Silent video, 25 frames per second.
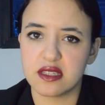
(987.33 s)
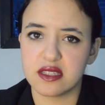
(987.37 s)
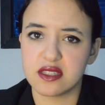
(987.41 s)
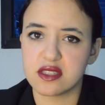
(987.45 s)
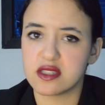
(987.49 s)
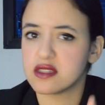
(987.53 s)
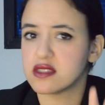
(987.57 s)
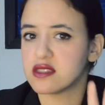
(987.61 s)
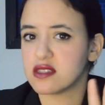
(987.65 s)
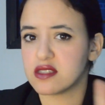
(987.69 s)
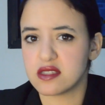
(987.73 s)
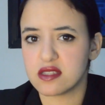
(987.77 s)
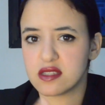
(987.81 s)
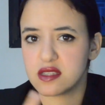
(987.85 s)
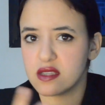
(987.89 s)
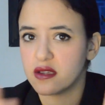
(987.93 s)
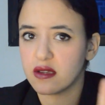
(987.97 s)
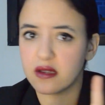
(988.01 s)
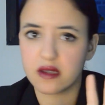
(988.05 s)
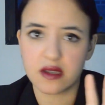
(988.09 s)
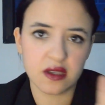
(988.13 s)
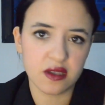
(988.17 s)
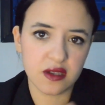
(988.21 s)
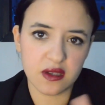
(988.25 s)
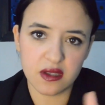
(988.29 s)
It's
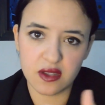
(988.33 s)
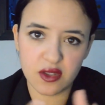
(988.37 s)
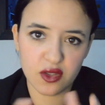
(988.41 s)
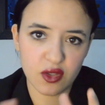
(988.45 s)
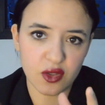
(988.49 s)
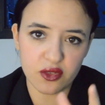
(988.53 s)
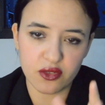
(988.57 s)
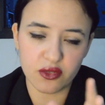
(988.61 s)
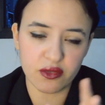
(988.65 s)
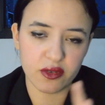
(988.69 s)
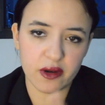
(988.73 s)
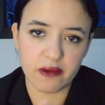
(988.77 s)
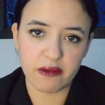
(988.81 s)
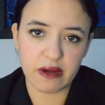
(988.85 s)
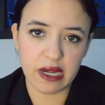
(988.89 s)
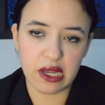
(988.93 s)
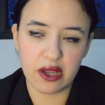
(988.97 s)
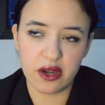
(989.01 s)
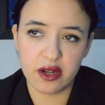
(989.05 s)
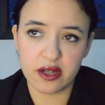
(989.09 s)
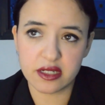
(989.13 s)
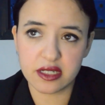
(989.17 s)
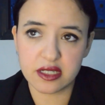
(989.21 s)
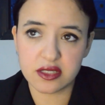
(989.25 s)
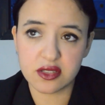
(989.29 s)
not very long.